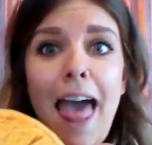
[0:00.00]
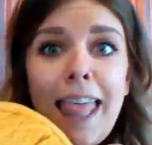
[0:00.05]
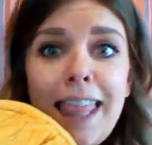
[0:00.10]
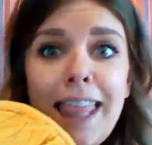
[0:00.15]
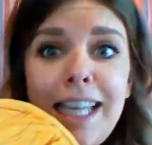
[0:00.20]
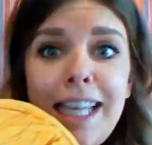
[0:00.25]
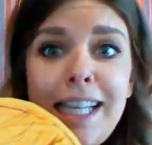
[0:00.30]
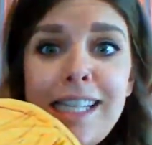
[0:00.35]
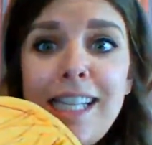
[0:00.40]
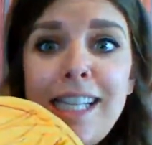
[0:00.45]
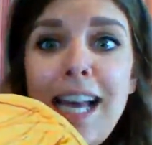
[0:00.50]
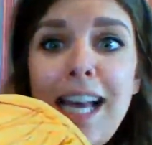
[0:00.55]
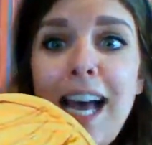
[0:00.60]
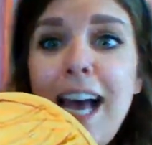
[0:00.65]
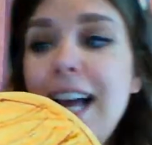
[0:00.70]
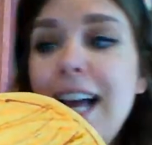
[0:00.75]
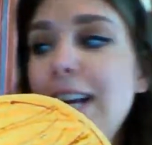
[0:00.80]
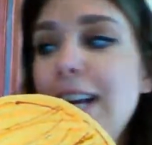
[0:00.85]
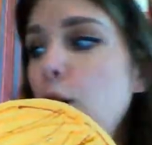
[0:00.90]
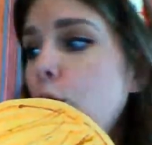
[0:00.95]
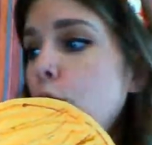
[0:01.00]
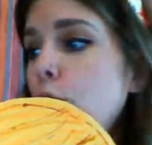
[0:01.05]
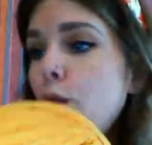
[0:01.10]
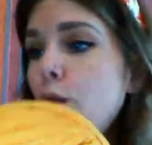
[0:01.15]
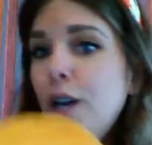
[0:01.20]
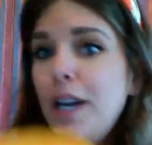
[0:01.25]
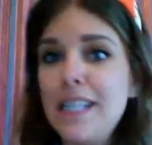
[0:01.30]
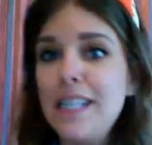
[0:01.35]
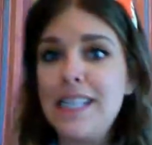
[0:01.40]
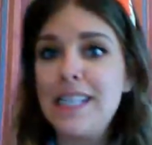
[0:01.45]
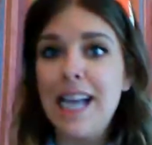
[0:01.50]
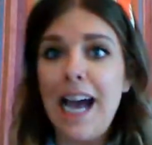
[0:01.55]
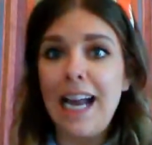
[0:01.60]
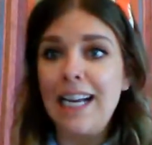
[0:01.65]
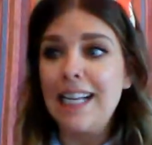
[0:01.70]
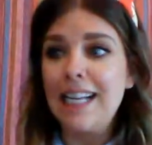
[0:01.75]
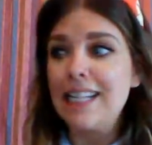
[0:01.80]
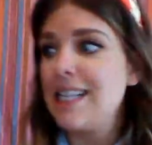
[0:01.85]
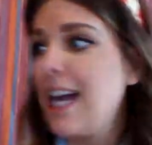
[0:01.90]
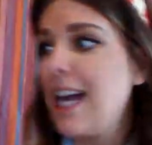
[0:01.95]
The sun. Ooh, it's hot.
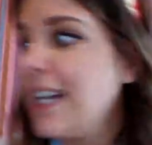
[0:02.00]
It's hot.